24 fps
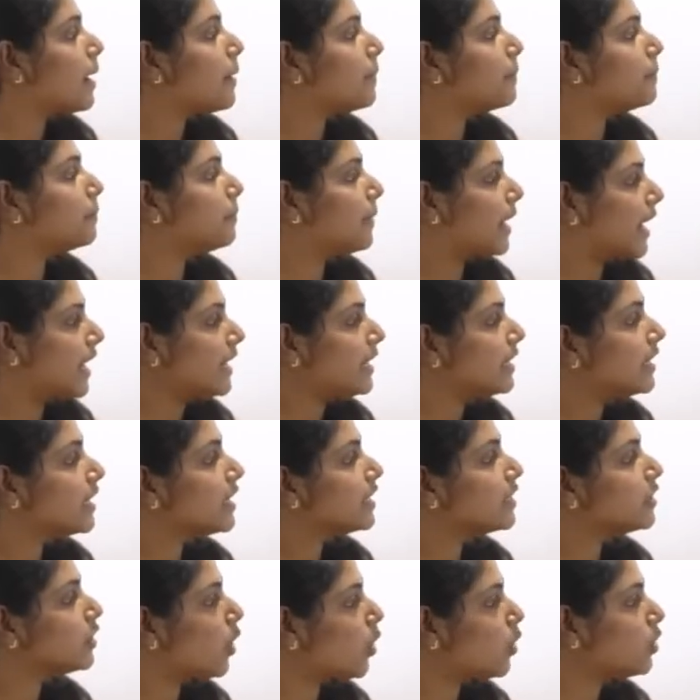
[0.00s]
but
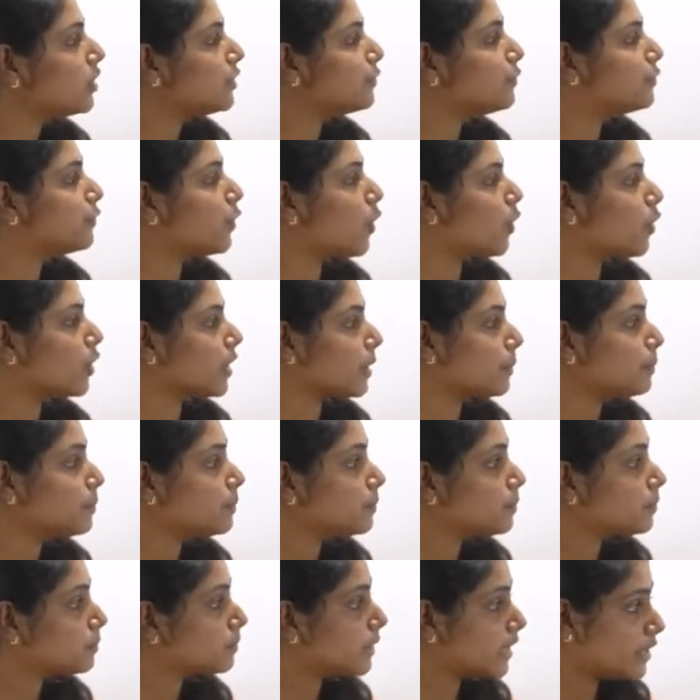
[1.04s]
not forum
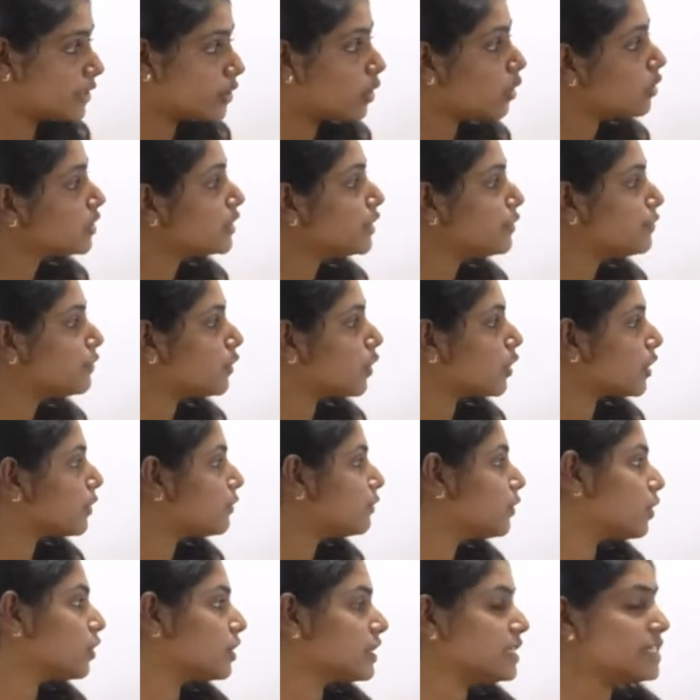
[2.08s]
but not the forum
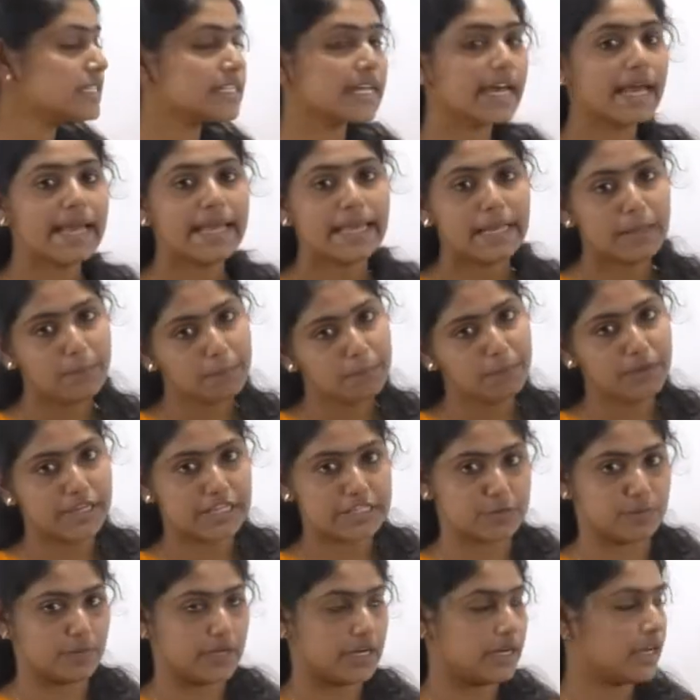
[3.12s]
for his
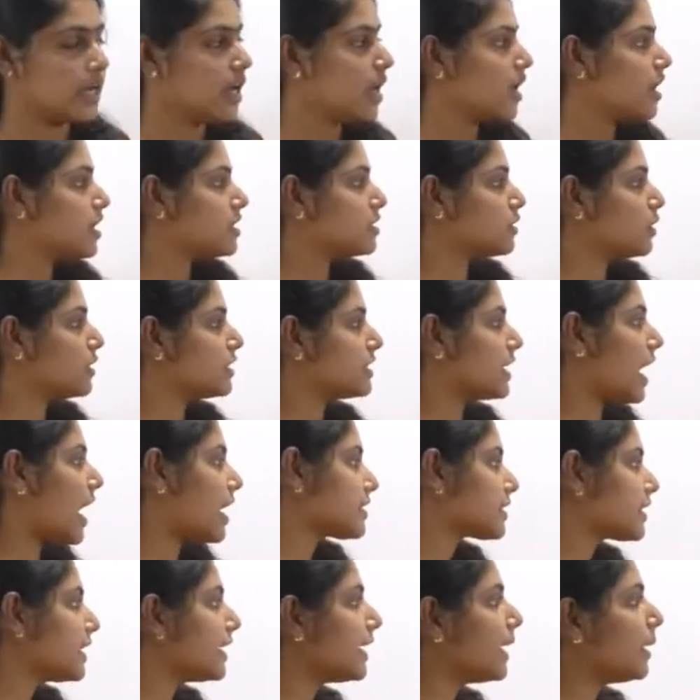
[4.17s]
impeachment. So it's
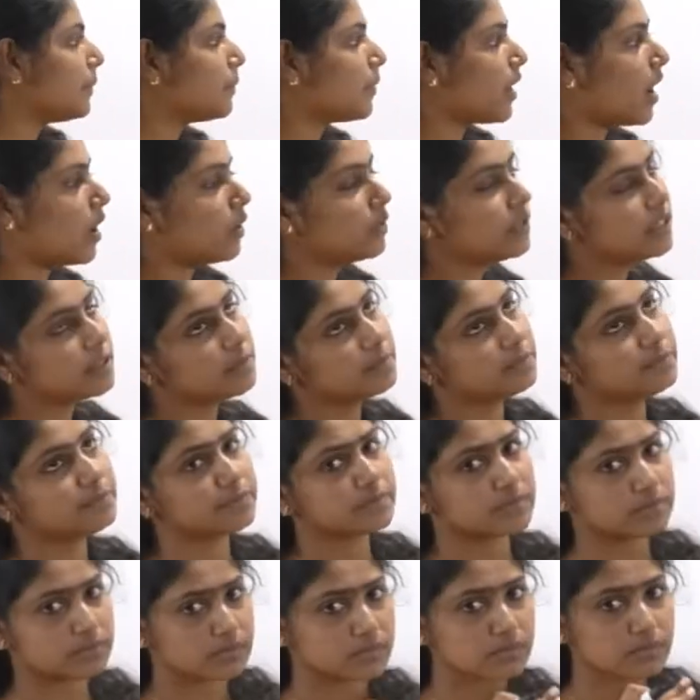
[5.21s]
asking about
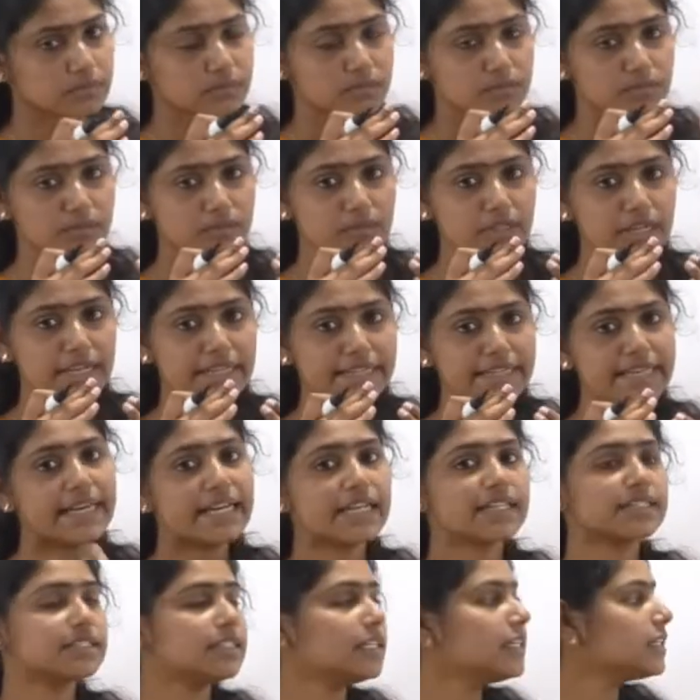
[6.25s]
the
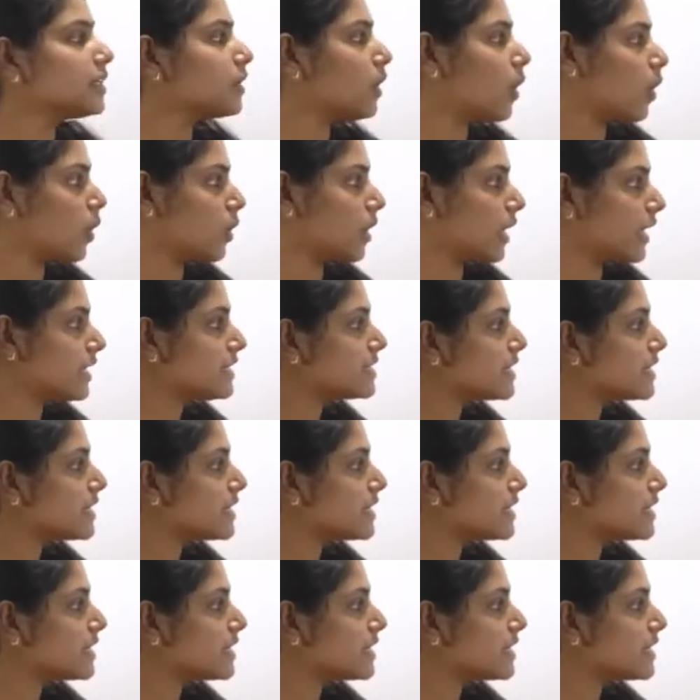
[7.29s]
electoral college